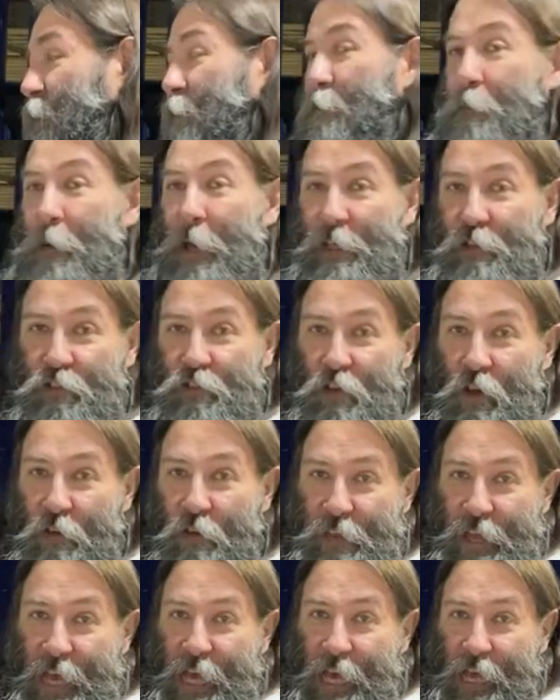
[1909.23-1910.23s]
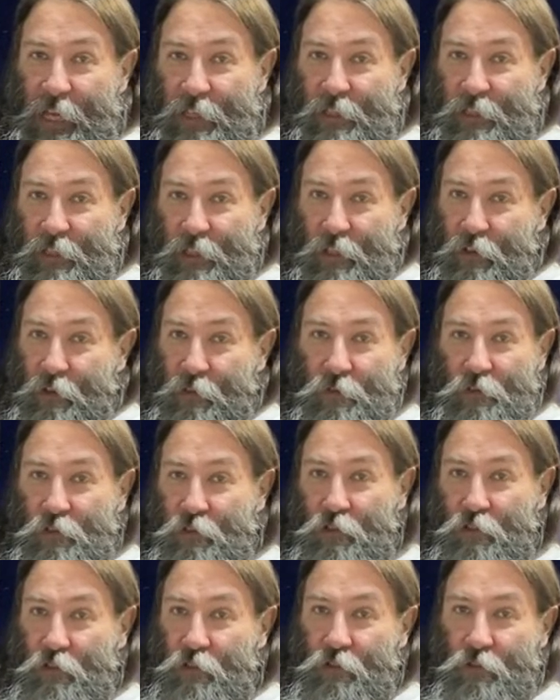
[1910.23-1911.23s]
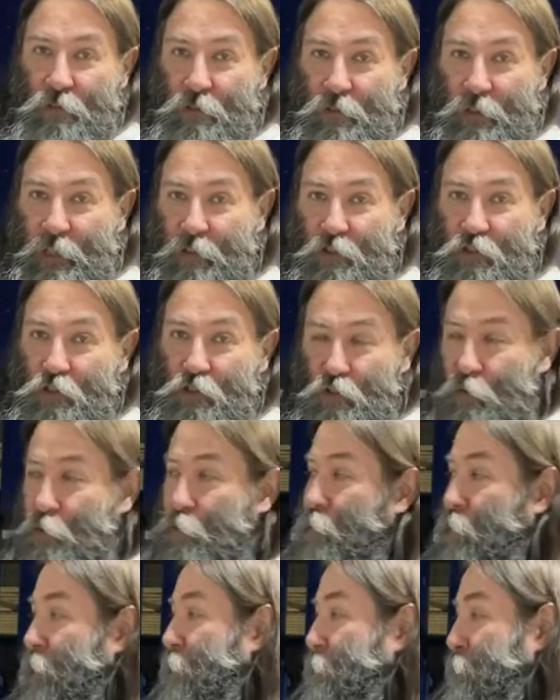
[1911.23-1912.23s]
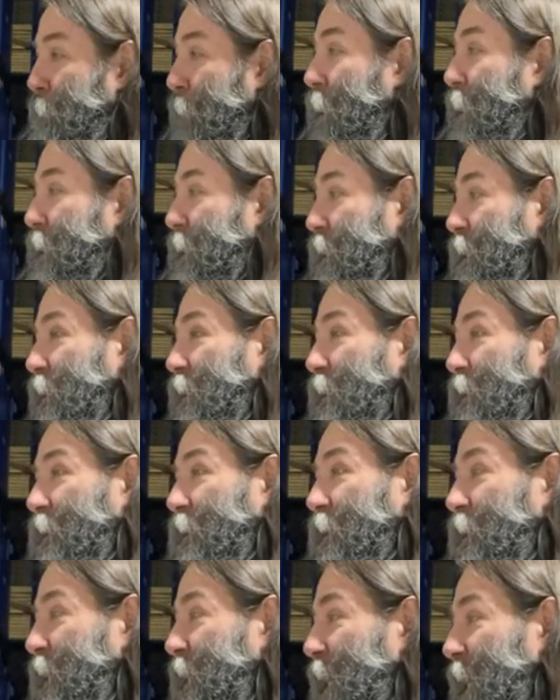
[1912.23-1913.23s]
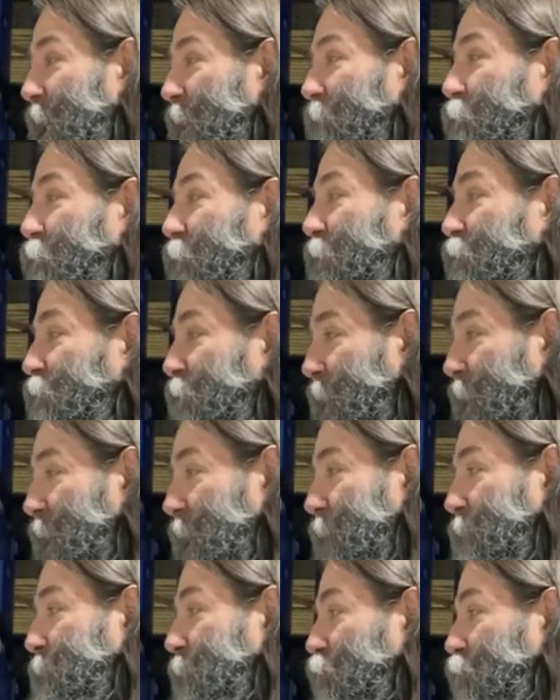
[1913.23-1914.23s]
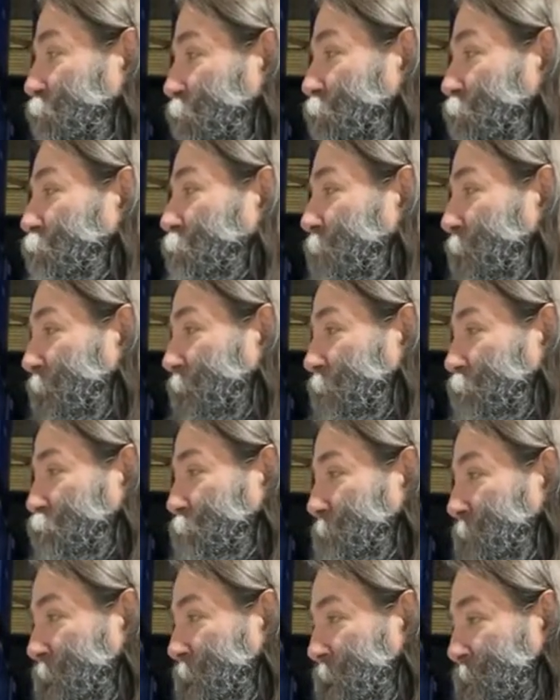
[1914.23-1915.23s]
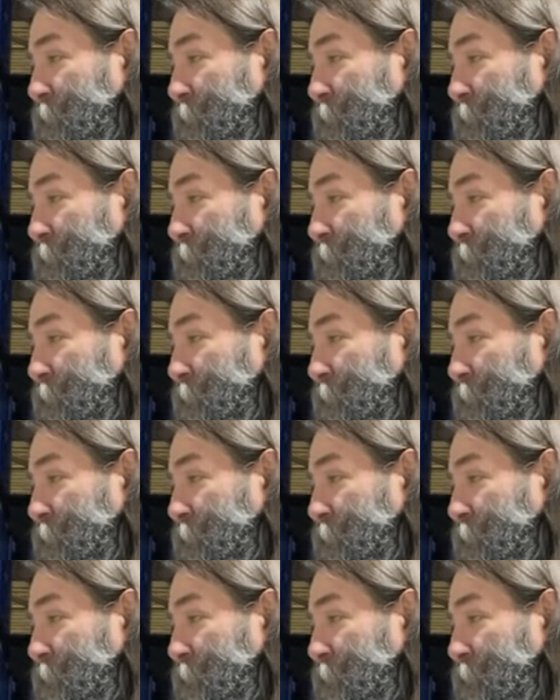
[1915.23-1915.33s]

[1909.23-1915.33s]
Based on that, you know, it's truly money. Every time you turn around, it's money.